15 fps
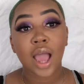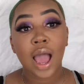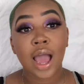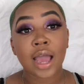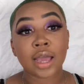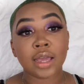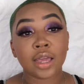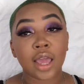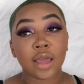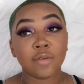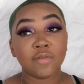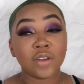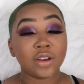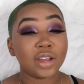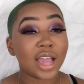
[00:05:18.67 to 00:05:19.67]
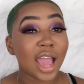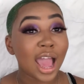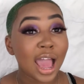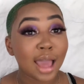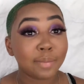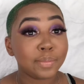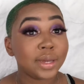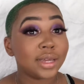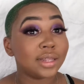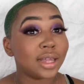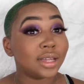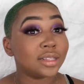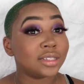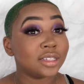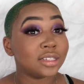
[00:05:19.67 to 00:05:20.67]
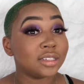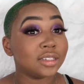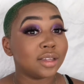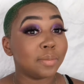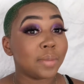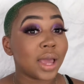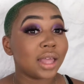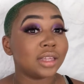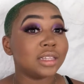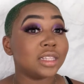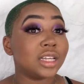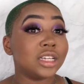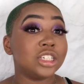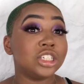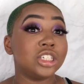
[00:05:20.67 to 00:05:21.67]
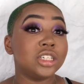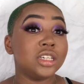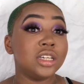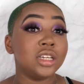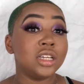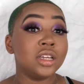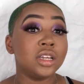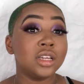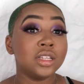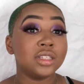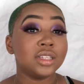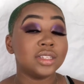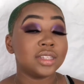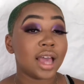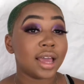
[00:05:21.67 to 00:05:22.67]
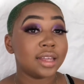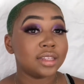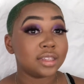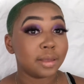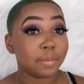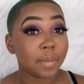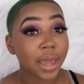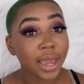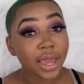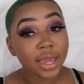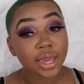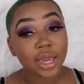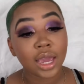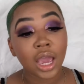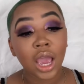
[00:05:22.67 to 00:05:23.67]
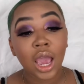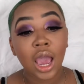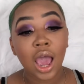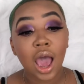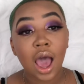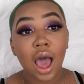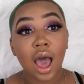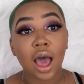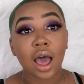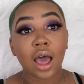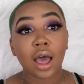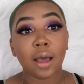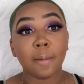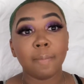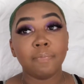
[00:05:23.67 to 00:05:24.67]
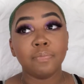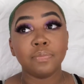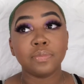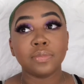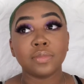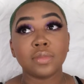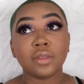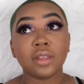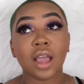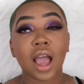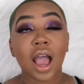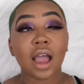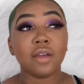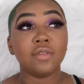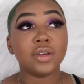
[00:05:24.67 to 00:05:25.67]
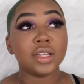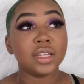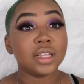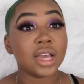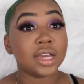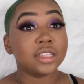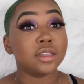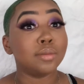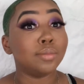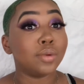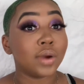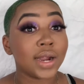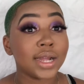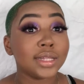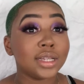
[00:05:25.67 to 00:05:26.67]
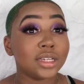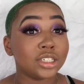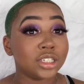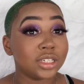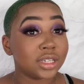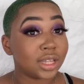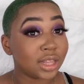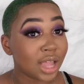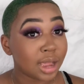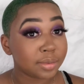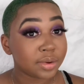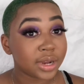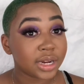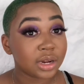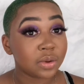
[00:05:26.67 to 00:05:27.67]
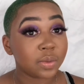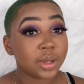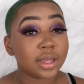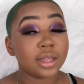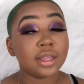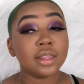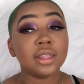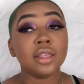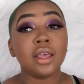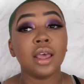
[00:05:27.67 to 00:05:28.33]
I am very happy that this is a palette that she decided to make. I really like the brand that she collaborated with.